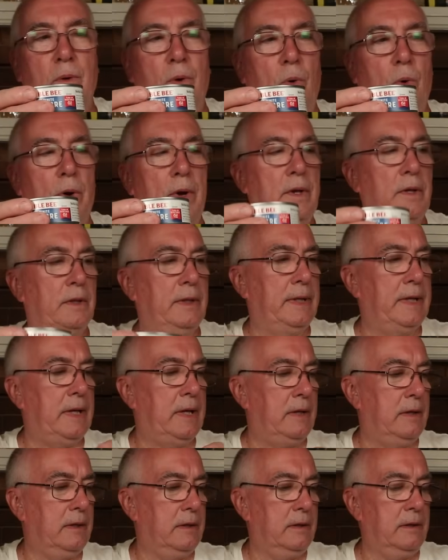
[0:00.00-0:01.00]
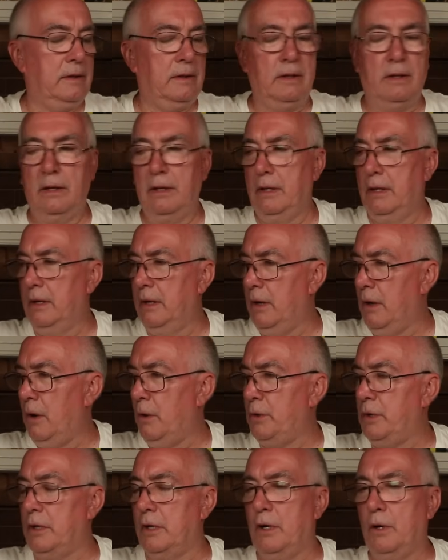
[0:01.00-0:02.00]
oil in it.
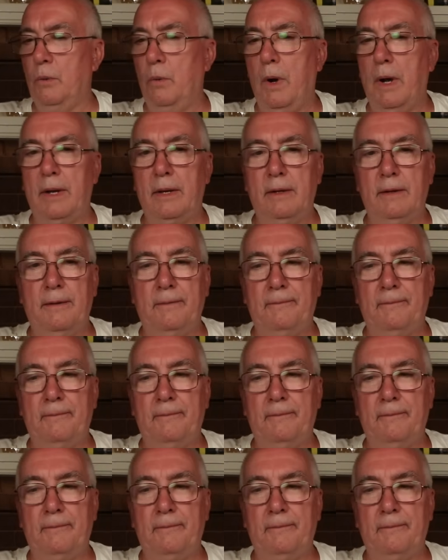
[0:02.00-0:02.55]
Oh, you know what?